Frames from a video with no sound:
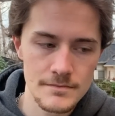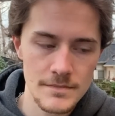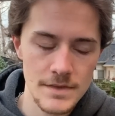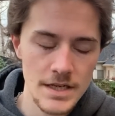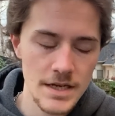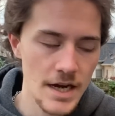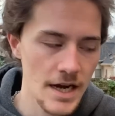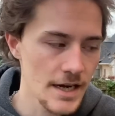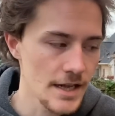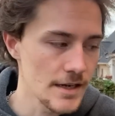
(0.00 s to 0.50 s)

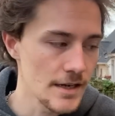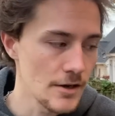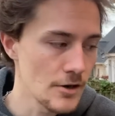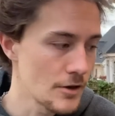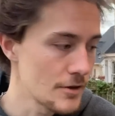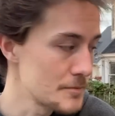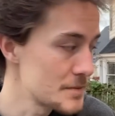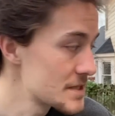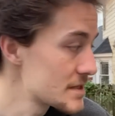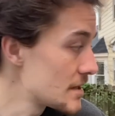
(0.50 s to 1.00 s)
God, I need all
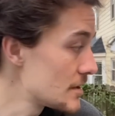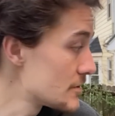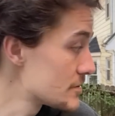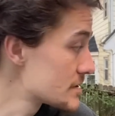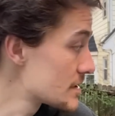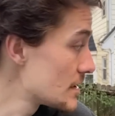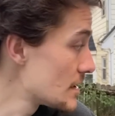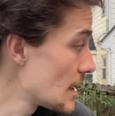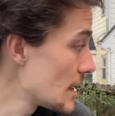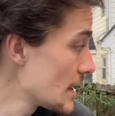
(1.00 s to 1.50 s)
the mosquitoes
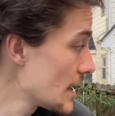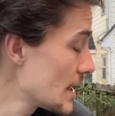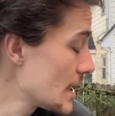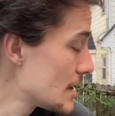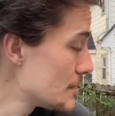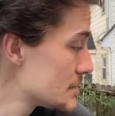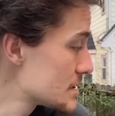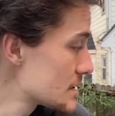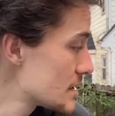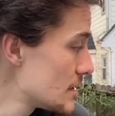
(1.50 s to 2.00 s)
to die. I
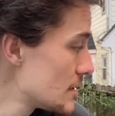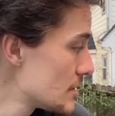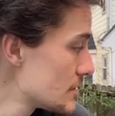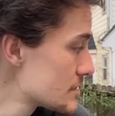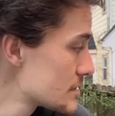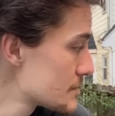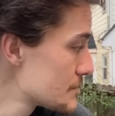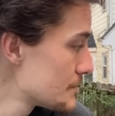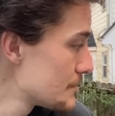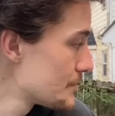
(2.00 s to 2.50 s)
hate
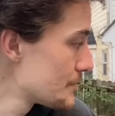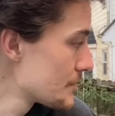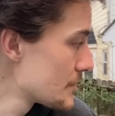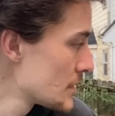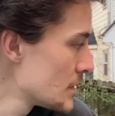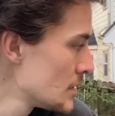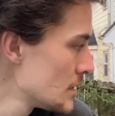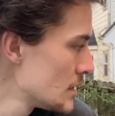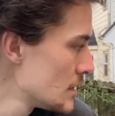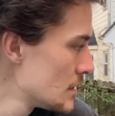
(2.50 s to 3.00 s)
mosquitoes.
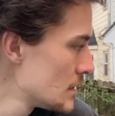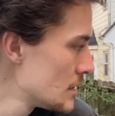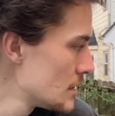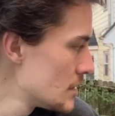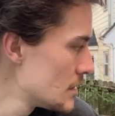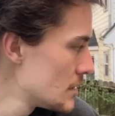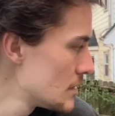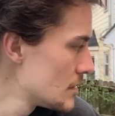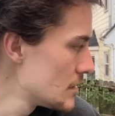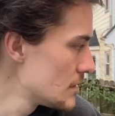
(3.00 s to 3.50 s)

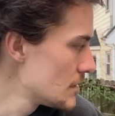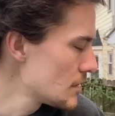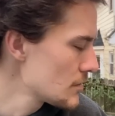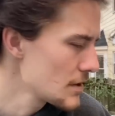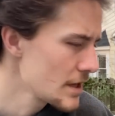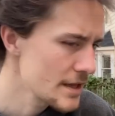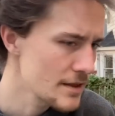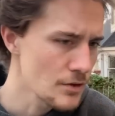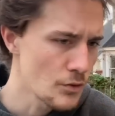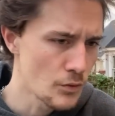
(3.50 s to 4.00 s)
They're
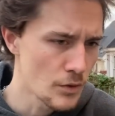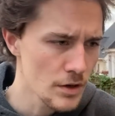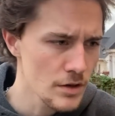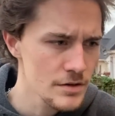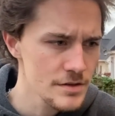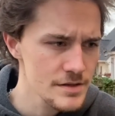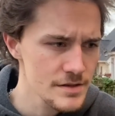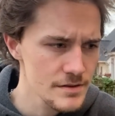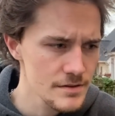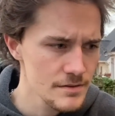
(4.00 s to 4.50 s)
like the
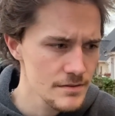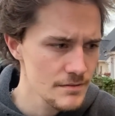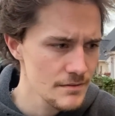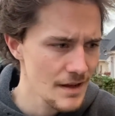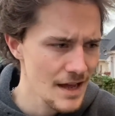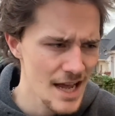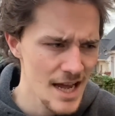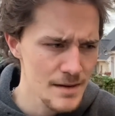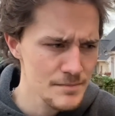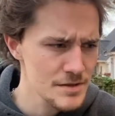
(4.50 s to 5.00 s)
worst.
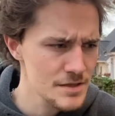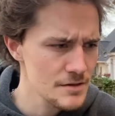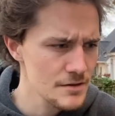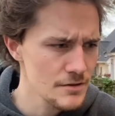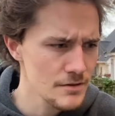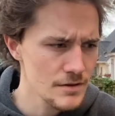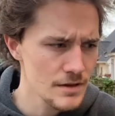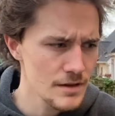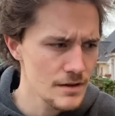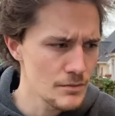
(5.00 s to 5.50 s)

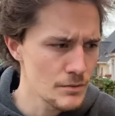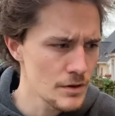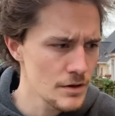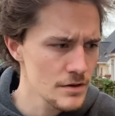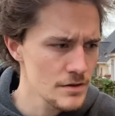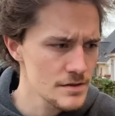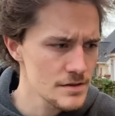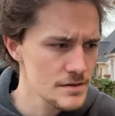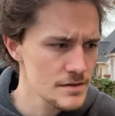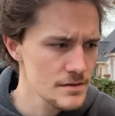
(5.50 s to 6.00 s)
Absolutely the
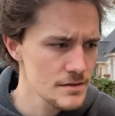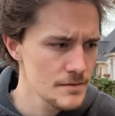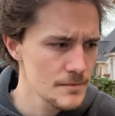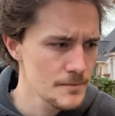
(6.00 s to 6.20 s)
worst.